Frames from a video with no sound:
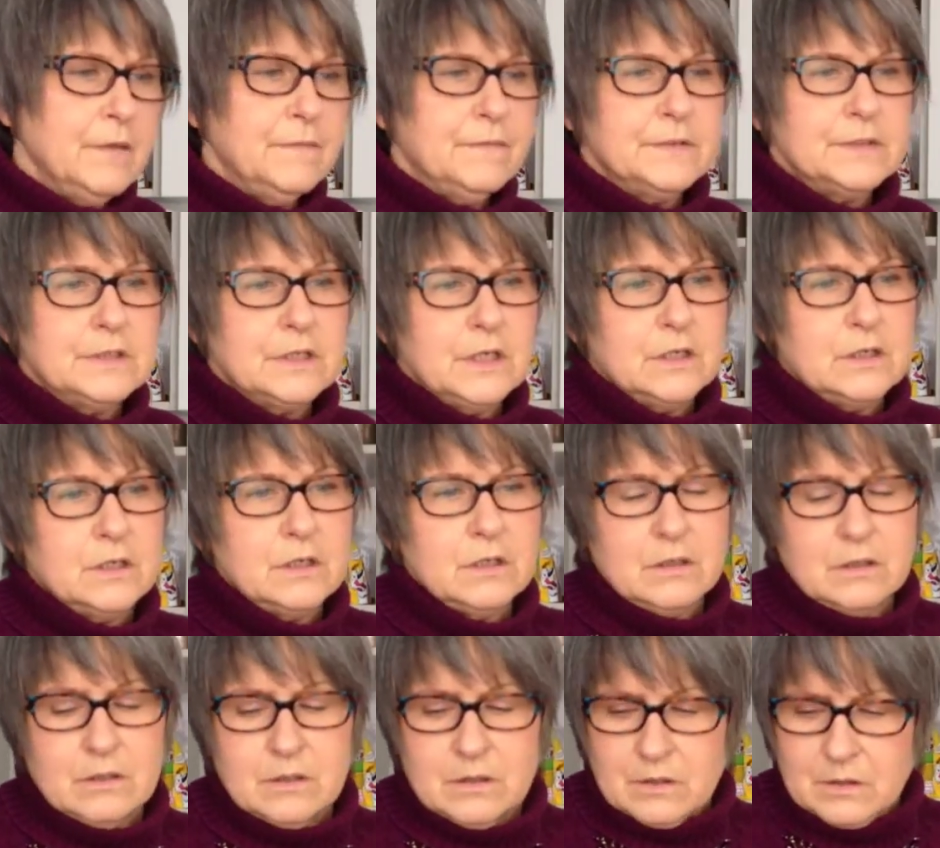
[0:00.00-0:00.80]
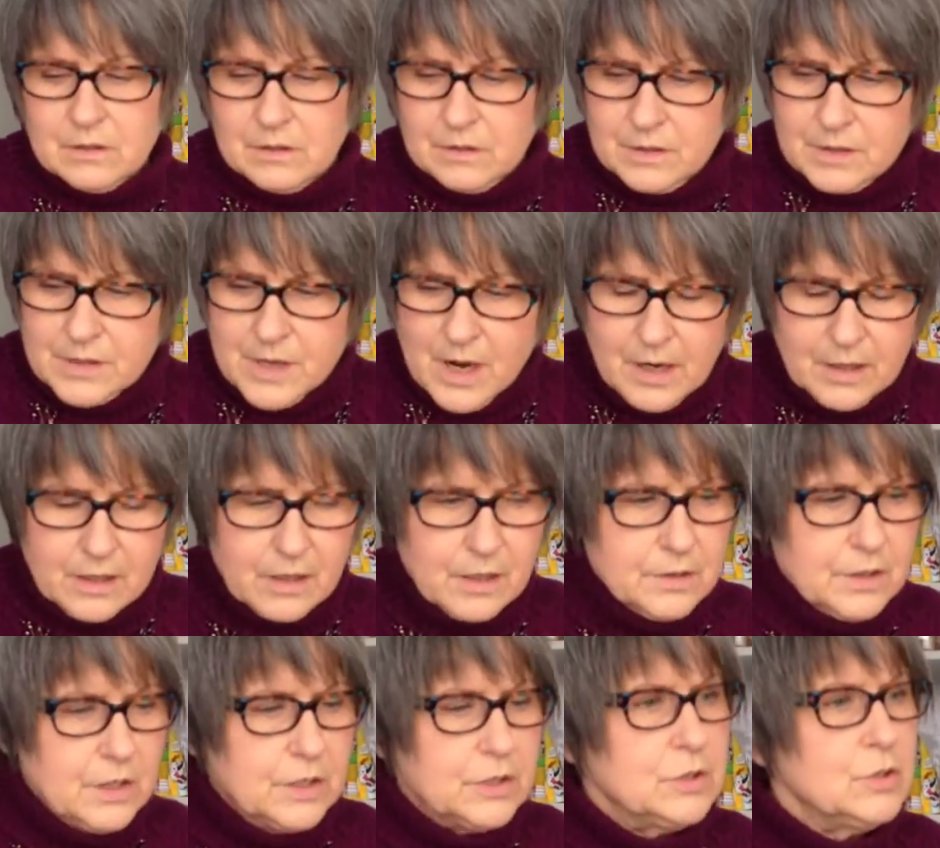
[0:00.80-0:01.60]
if it's a knock
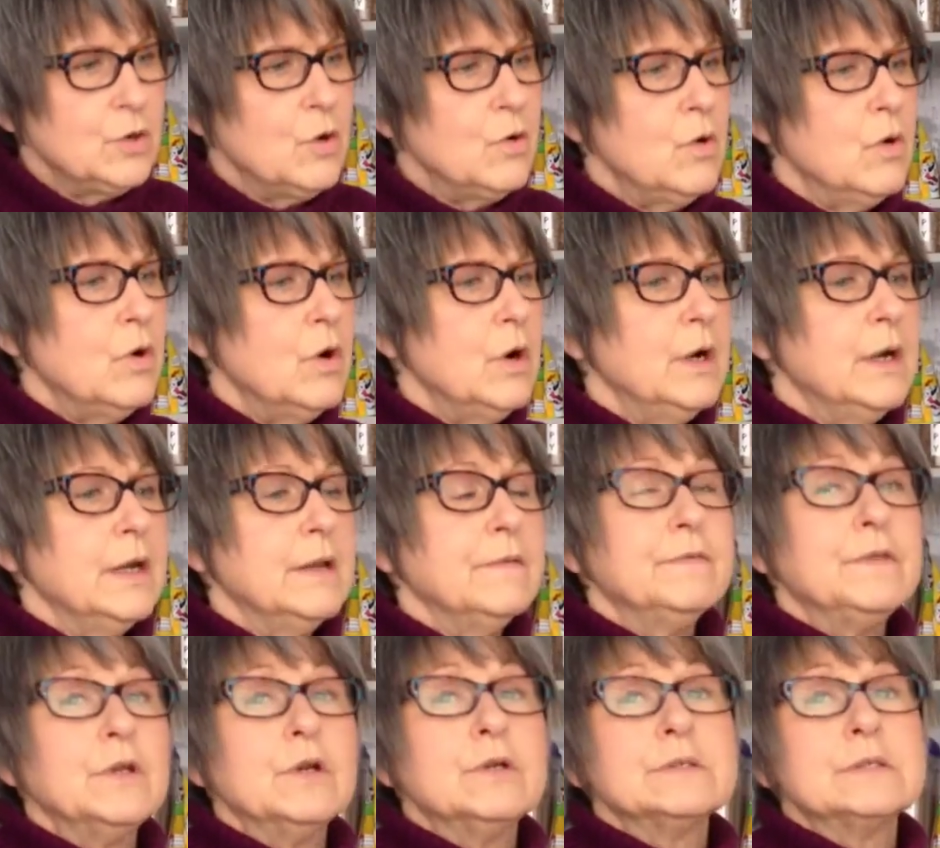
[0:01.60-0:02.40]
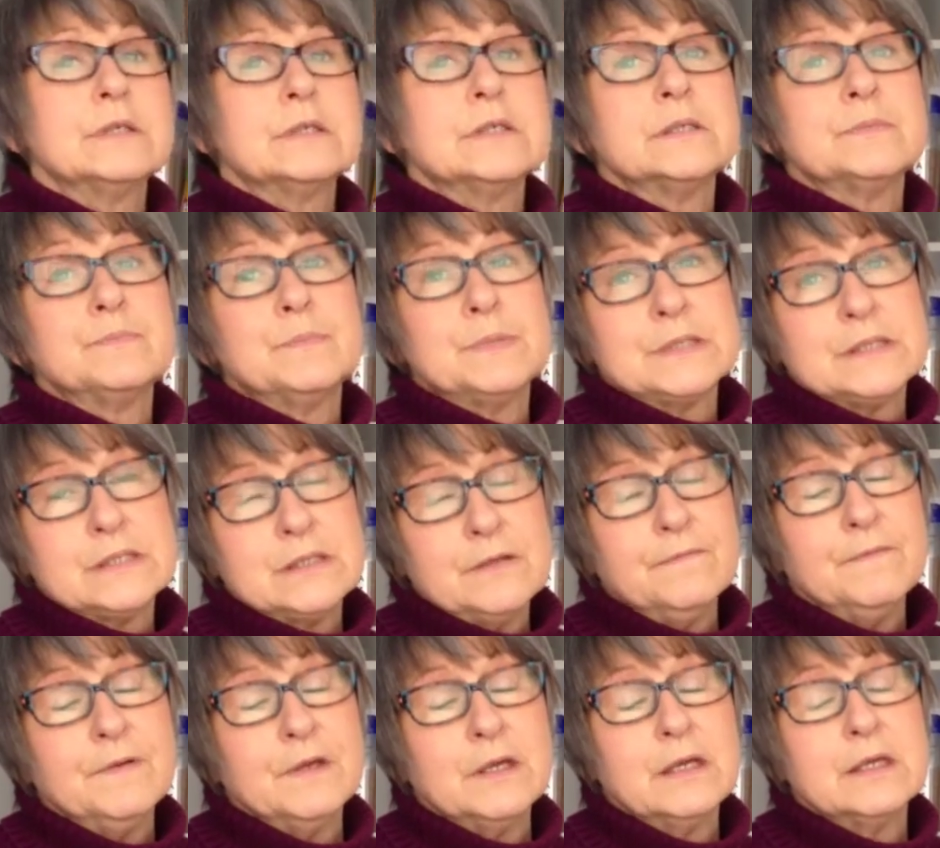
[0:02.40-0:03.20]
on the door, if there's a
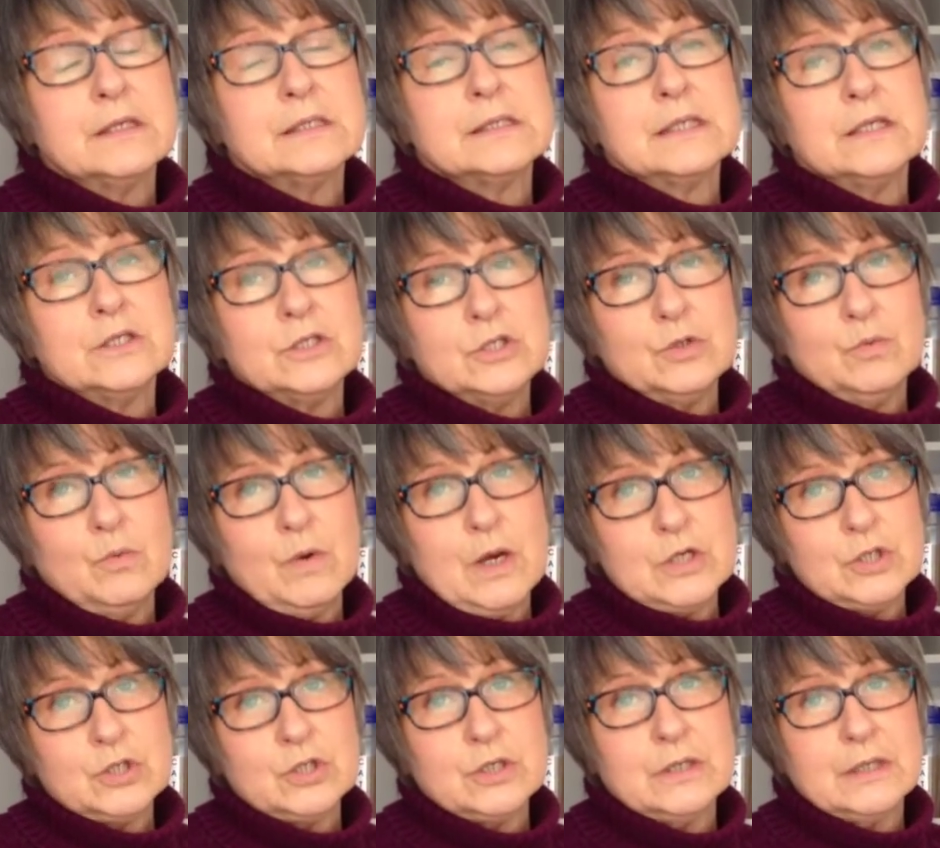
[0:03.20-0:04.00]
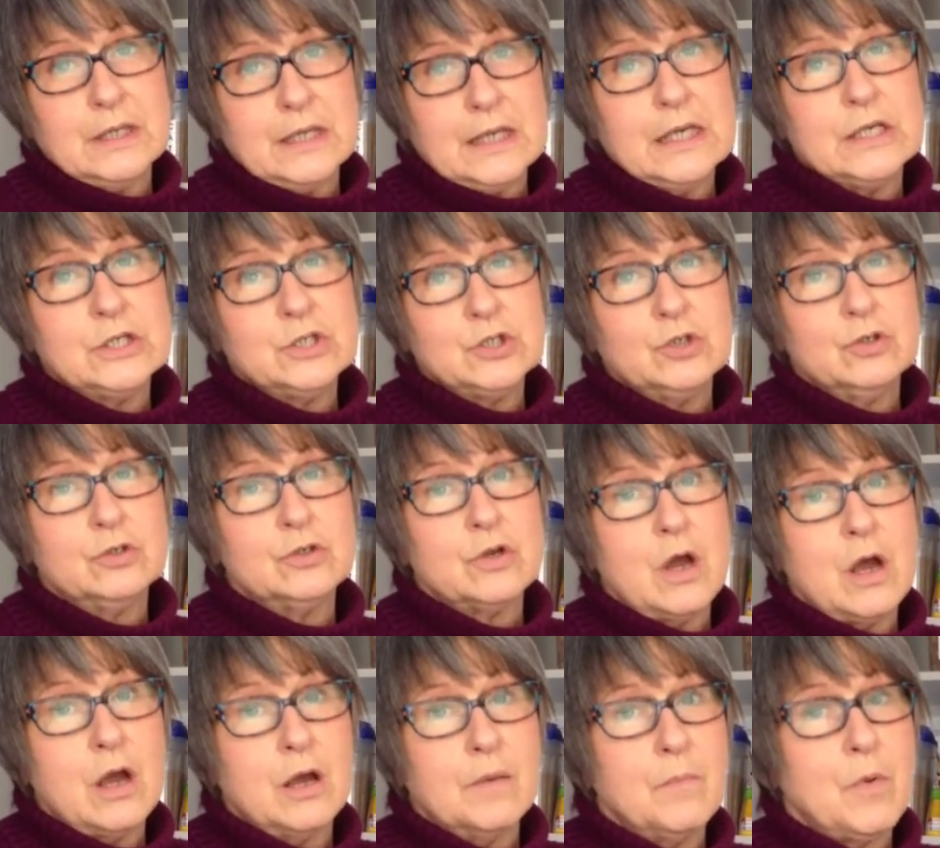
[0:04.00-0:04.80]
specific situation that gets your
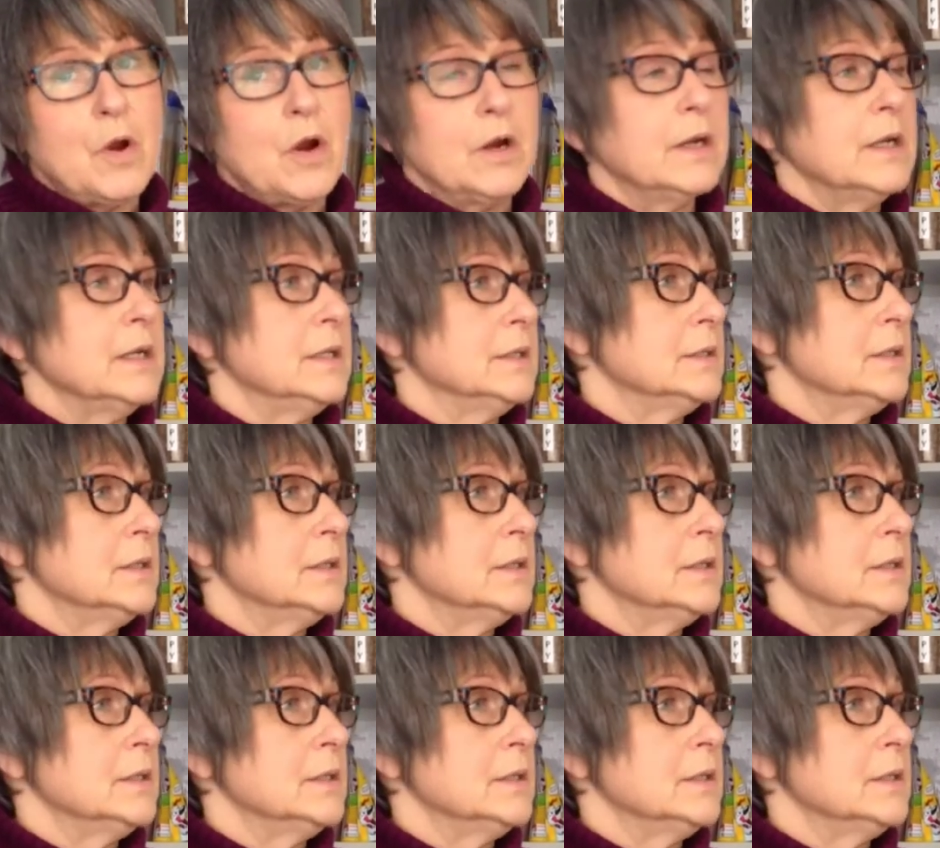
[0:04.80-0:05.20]
dog barking.